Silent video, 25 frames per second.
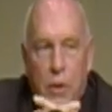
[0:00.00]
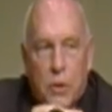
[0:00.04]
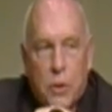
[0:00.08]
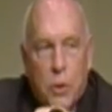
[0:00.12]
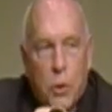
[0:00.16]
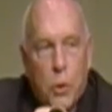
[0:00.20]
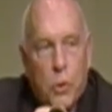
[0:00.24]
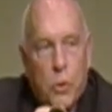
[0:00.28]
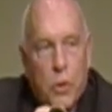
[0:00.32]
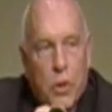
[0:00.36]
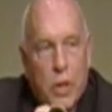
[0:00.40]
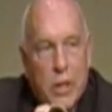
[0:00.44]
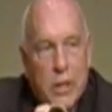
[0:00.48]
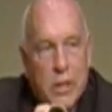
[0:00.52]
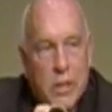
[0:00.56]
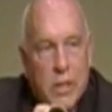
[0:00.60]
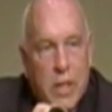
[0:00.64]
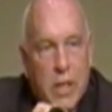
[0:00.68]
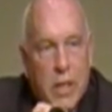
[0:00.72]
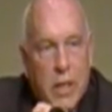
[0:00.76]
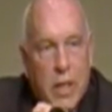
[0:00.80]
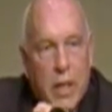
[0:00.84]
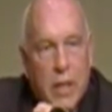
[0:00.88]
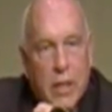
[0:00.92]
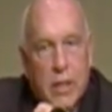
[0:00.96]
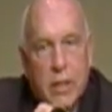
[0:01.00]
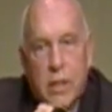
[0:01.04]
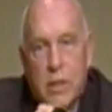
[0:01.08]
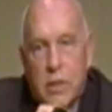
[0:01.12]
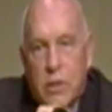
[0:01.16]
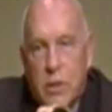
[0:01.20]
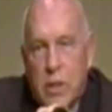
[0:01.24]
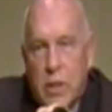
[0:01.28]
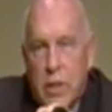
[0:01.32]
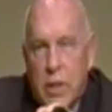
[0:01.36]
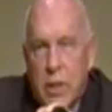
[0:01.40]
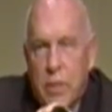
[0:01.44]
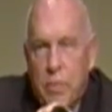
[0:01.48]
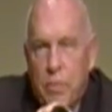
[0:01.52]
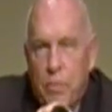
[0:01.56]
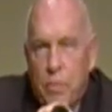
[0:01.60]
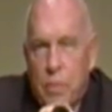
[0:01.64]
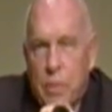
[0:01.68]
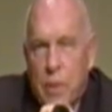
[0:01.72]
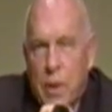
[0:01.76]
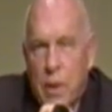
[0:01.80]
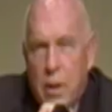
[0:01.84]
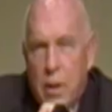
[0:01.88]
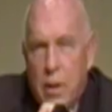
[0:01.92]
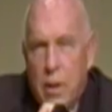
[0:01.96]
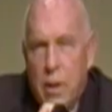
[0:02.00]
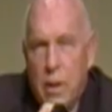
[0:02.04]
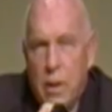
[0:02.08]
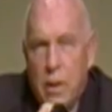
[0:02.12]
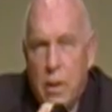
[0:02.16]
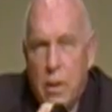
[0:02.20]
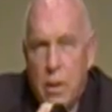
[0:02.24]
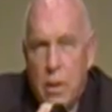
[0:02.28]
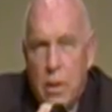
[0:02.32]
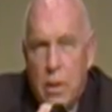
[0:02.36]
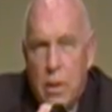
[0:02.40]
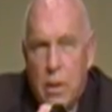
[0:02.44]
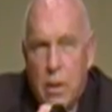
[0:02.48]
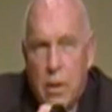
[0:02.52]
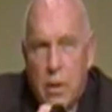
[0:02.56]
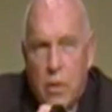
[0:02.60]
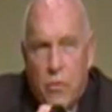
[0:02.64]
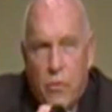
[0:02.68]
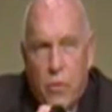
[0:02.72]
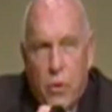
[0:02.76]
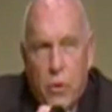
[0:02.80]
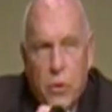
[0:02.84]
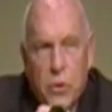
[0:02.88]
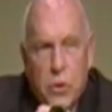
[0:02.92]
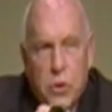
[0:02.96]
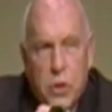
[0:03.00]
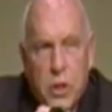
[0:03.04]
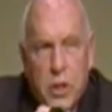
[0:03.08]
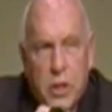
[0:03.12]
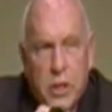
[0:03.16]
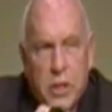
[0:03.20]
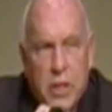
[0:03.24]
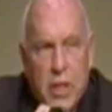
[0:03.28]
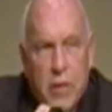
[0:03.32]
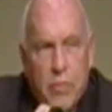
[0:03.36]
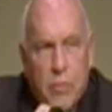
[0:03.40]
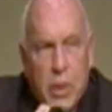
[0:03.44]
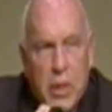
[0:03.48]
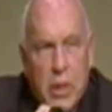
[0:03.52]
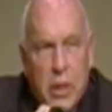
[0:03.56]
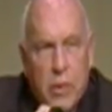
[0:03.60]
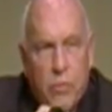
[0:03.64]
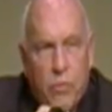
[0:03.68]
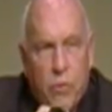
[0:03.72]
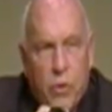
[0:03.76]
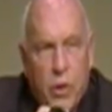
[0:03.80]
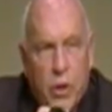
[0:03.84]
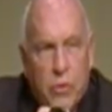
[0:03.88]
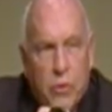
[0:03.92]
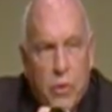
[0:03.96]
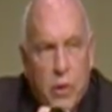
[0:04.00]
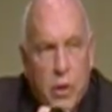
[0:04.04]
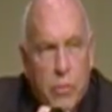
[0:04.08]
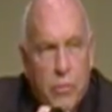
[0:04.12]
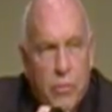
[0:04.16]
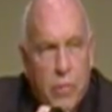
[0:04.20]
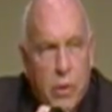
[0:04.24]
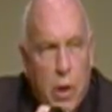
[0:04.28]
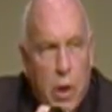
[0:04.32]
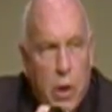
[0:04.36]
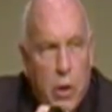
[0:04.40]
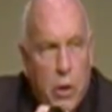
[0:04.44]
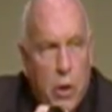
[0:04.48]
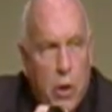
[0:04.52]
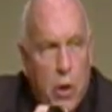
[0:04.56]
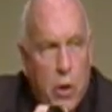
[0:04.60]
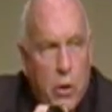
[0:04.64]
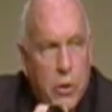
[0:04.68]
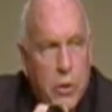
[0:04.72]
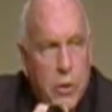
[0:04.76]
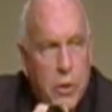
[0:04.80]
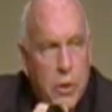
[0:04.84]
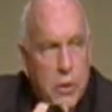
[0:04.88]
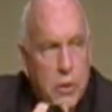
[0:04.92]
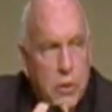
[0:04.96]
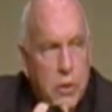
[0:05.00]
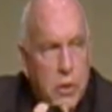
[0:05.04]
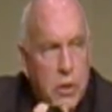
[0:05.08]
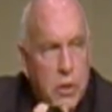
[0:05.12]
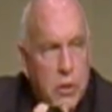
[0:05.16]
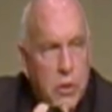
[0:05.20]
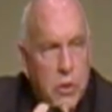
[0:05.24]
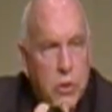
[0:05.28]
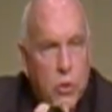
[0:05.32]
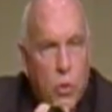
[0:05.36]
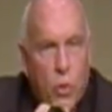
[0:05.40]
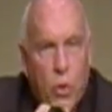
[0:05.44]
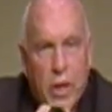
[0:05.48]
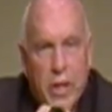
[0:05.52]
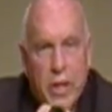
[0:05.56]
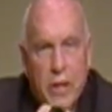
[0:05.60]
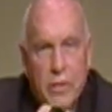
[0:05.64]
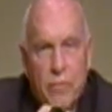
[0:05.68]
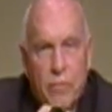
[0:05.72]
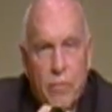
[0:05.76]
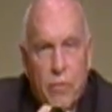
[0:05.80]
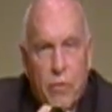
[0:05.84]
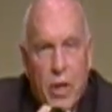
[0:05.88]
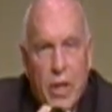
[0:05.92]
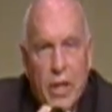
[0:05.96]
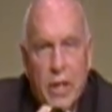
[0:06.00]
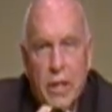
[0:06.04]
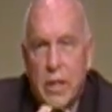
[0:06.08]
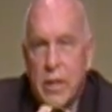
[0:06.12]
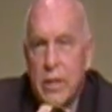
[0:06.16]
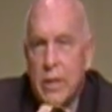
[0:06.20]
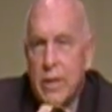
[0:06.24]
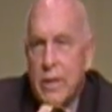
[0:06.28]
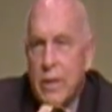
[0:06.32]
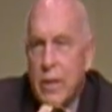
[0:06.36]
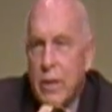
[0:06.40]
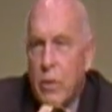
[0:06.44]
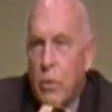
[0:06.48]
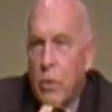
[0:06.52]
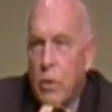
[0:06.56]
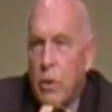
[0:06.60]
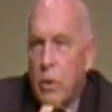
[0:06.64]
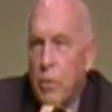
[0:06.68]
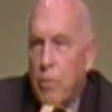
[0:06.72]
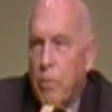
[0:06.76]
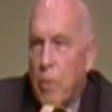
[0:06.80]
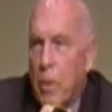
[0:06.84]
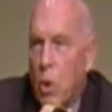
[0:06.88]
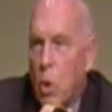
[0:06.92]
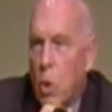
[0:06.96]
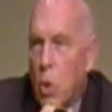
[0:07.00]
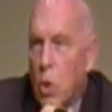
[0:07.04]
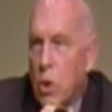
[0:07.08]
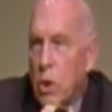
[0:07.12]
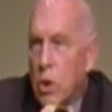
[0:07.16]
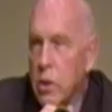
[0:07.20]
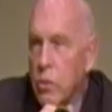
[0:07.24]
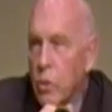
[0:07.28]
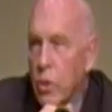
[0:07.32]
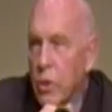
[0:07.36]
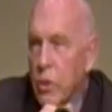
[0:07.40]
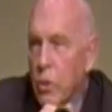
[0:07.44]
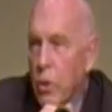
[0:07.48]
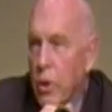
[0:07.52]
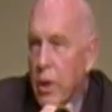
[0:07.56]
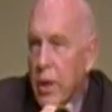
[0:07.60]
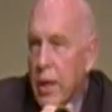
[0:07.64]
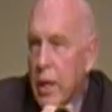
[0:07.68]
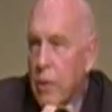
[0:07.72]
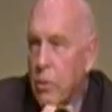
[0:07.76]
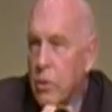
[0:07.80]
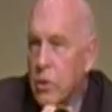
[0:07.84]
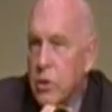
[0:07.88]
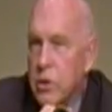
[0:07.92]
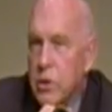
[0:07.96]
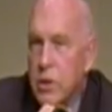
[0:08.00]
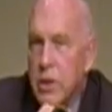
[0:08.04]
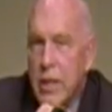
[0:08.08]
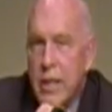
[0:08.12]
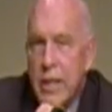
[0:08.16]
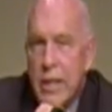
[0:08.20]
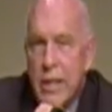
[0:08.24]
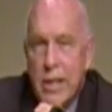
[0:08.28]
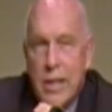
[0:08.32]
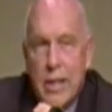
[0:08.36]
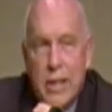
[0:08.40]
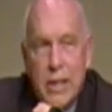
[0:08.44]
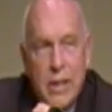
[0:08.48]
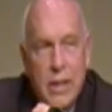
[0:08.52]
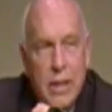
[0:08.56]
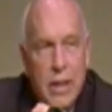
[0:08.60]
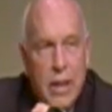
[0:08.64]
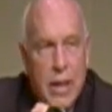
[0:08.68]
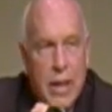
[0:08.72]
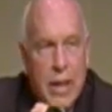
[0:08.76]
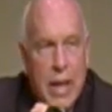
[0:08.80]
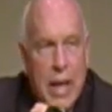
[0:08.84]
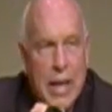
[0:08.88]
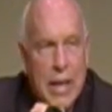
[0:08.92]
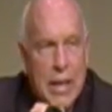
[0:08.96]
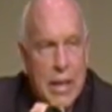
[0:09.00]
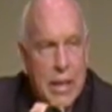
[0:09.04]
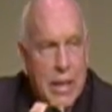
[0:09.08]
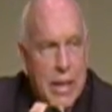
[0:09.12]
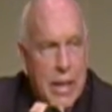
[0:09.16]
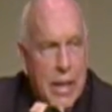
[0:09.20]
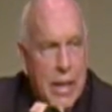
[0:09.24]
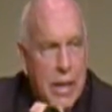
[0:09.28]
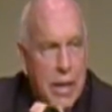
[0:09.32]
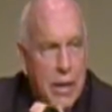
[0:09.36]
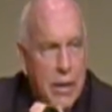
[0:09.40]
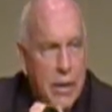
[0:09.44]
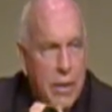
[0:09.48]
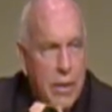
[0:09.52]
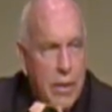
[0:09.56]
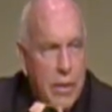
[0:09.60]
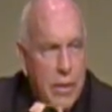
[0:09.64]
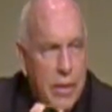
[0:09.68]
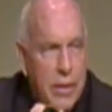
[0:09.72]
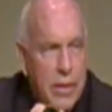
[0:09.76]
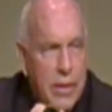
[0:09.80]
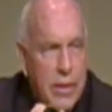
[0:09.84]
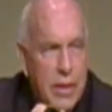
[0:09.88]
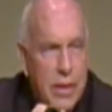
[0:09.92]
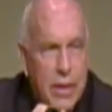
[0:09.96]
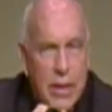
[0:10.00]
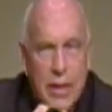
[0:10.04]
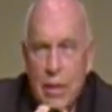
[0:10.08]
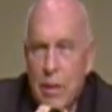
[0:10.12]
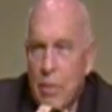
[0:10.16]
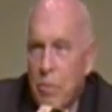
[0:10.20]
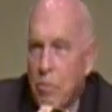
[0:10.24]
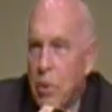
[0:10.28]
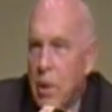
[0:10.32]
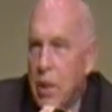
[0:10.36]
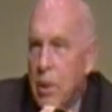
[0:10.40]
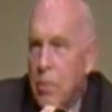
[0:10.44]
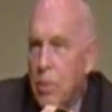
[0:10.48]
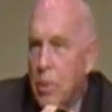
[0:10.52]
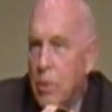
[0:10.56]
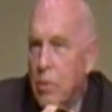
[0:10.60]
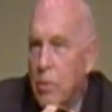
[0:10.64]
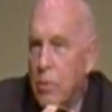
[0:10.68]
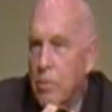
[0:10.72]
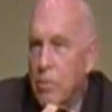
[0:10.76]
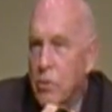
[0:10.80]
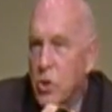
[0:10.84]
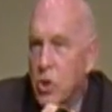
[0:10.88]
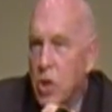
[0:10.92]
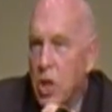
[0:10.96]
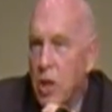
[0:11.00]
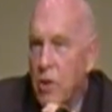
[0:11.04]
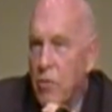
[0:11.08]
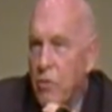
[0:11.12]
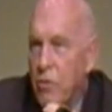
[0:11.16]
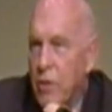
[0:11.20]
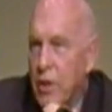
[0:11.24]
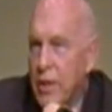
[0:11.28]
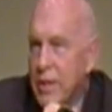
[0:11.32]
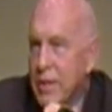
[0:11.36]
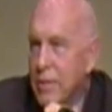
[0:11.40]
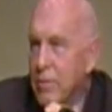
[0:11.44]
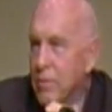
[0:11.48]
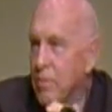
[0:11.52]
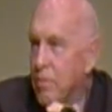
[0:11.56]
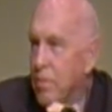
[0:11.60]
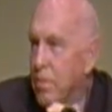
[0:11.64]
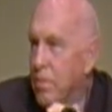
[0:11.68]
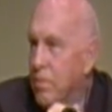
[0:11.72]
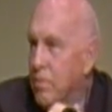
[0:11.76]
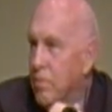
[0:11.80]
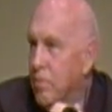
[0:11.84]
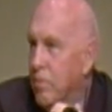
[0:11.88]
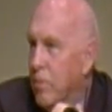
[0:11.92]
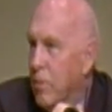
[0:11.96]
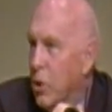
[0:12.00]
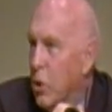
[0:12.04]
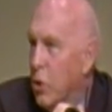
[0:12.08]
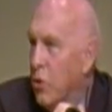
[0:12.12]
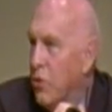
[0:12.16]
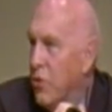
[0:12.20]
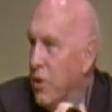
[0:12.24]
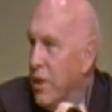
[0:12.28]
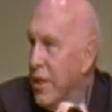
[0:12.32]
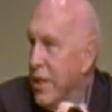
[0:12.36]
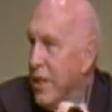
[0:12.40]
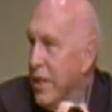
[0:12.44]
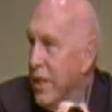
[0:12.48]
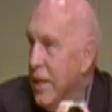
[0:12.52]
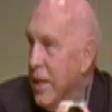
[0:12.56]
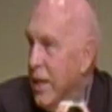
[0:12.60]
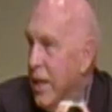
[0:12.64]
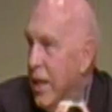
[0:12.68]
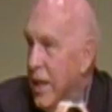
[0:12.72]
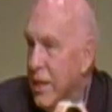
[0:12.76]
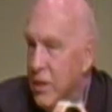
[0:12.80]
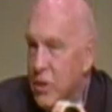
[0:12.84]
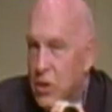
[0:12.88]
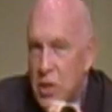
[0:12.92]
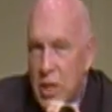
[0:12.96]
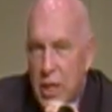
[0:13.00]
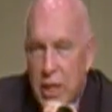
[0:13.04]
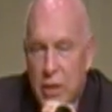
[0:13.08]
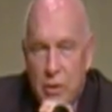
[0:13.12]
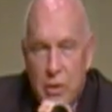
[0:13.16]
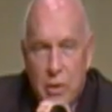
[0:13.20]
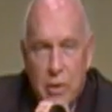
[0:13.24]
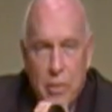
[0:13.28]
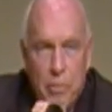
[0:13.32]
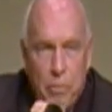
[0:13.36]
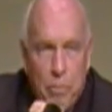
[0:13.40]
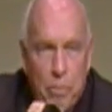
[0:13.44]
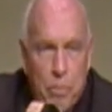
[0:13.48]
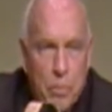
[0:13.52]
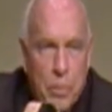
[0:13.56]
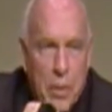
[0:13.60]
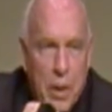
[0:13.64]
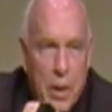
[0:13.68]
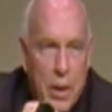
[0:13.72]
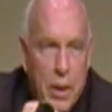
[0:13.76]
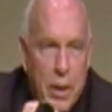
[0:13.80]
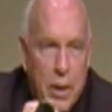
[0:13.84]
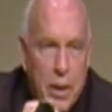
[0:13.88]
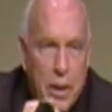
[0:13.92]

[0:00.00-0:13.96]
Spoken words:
There are two things I'd like to say. The first is I've been in front of audiences, quite frankly, that were bored with what I was saying, and I could hear people shuffling, moving, etc.